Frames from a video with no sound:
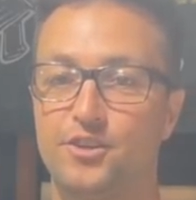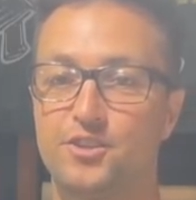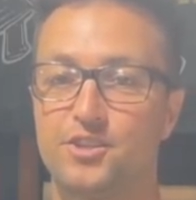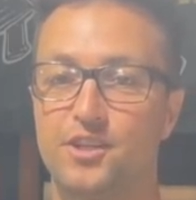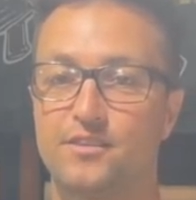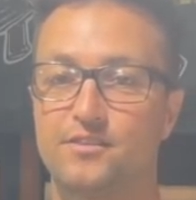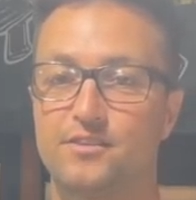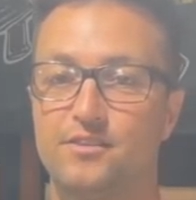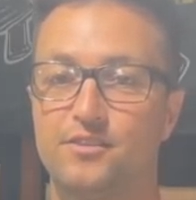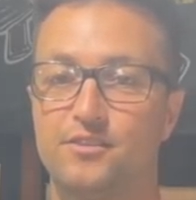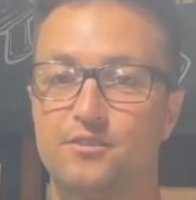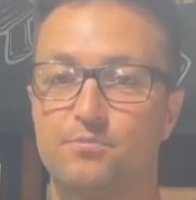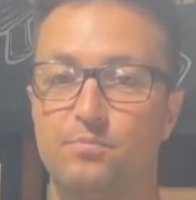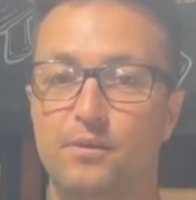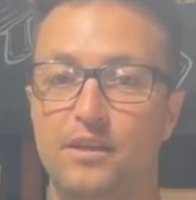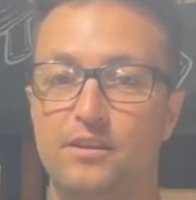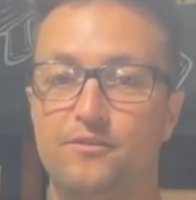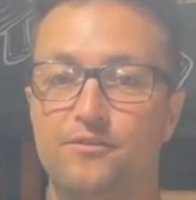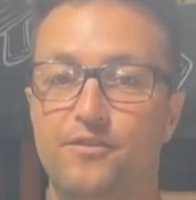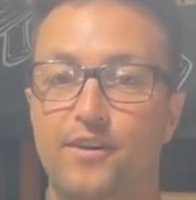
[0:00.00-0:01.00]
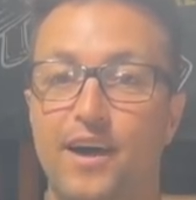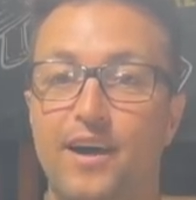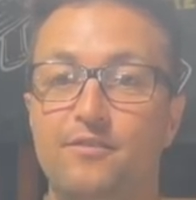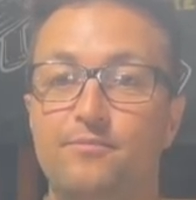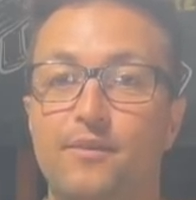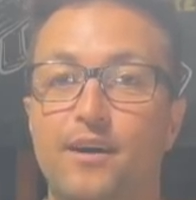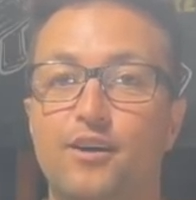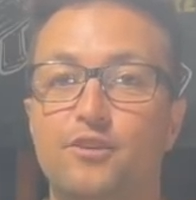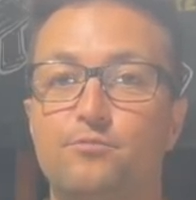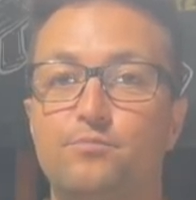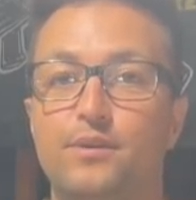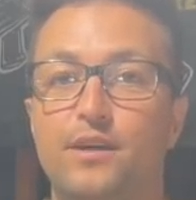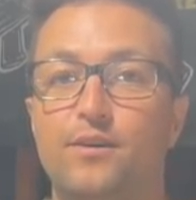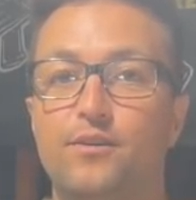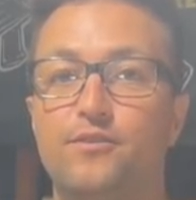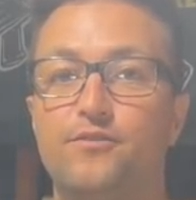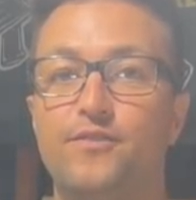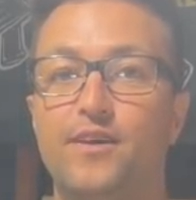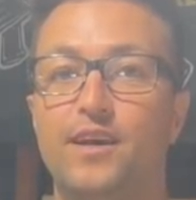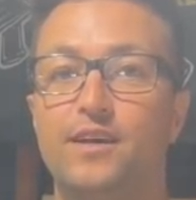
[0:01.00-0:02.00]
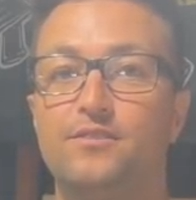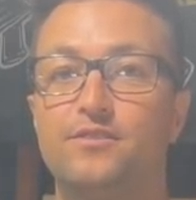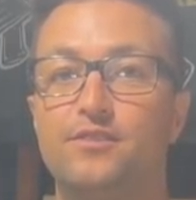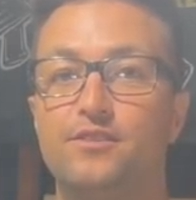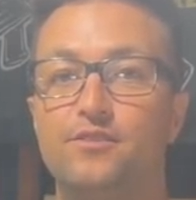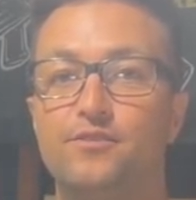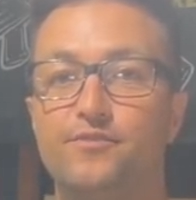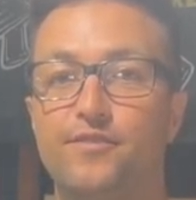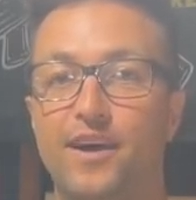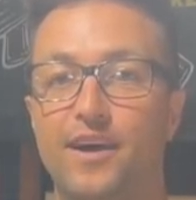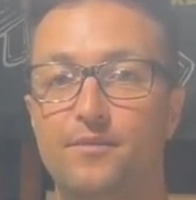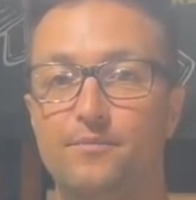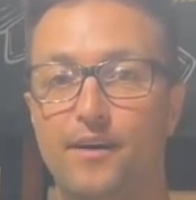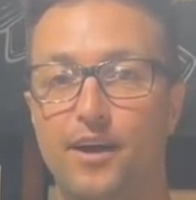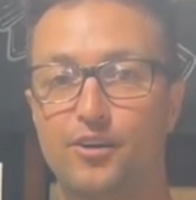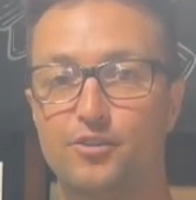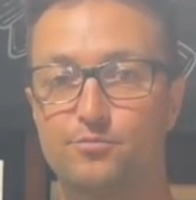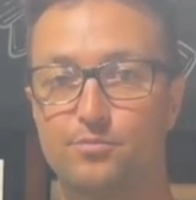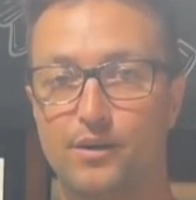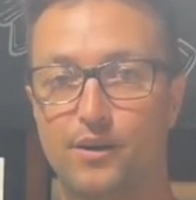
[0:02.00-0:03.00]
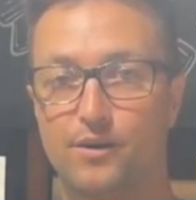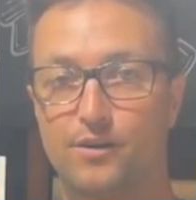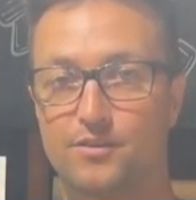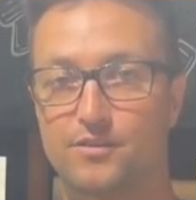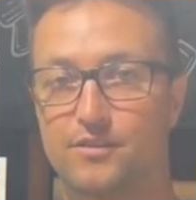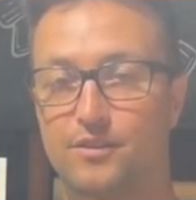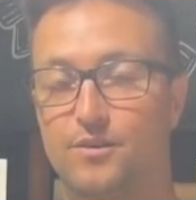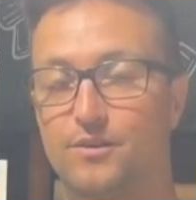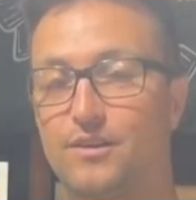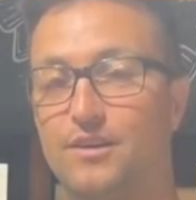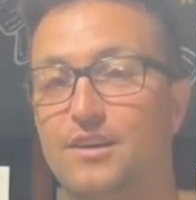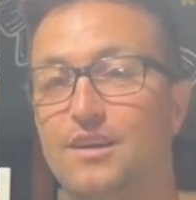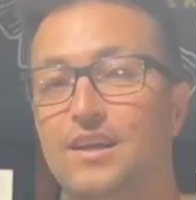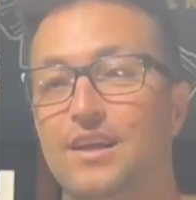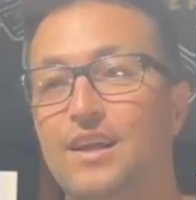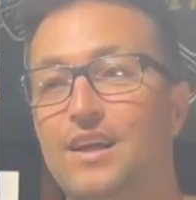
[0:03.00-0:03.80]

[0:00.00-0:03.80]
adjusting your speed 5 miles per hour faster, 5 miles per hour slower,